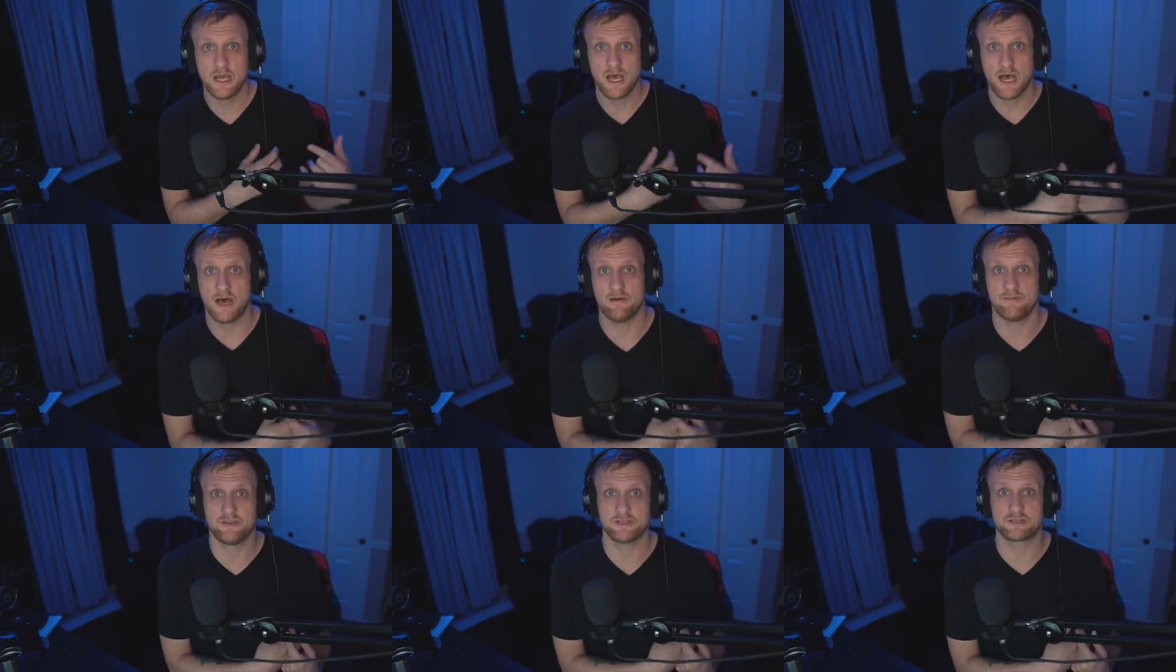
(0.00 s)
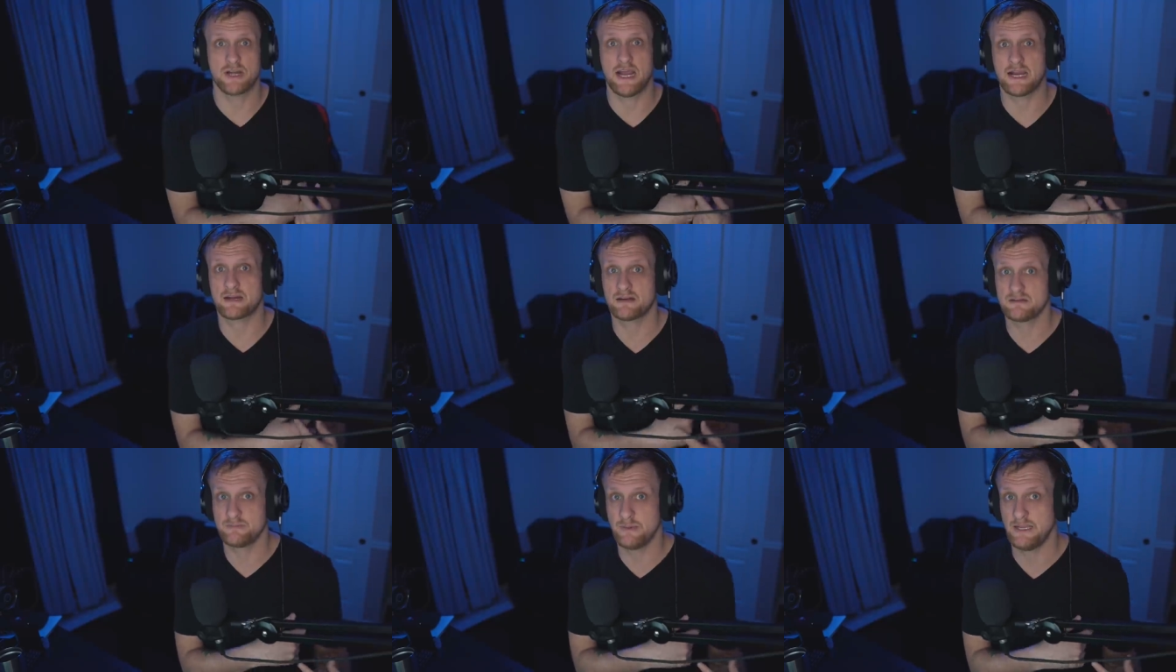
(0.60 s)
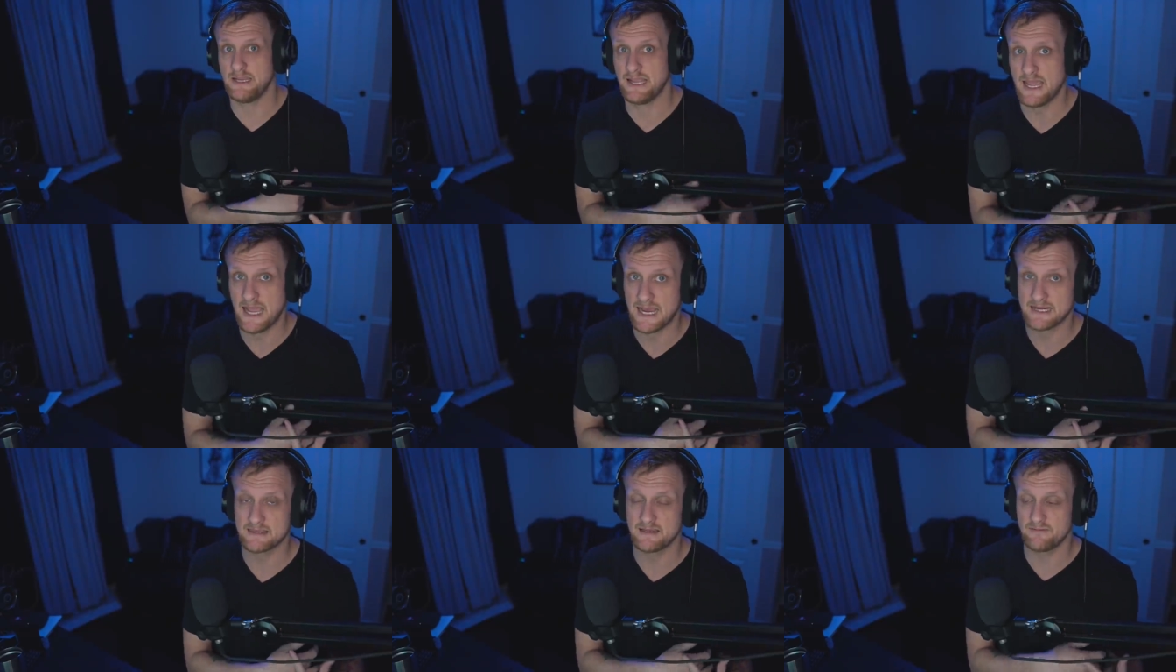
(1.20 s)
of the trackers being
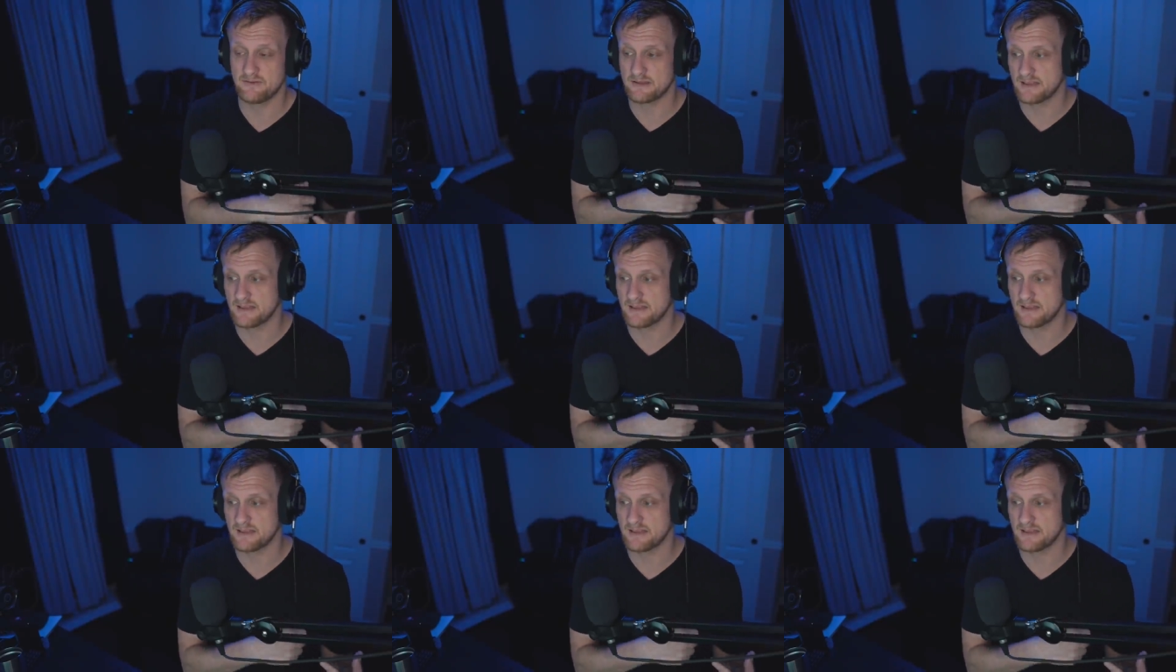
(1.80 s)
active in